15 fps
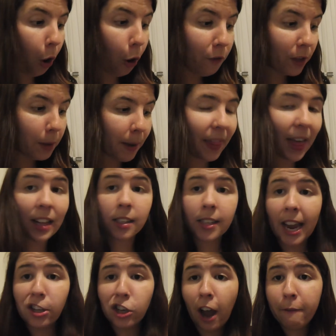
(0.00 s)
Hopefully by that
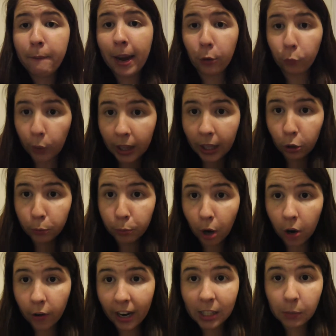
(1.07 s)
stage, I've made really good
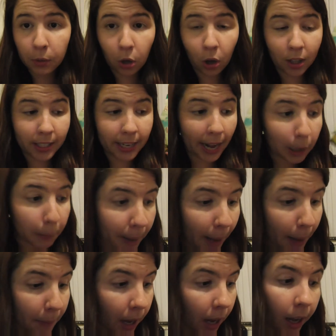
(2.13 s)
progress with Gods in
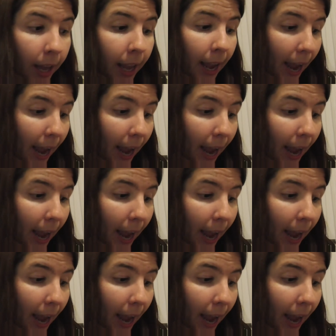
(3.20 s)
Alabama.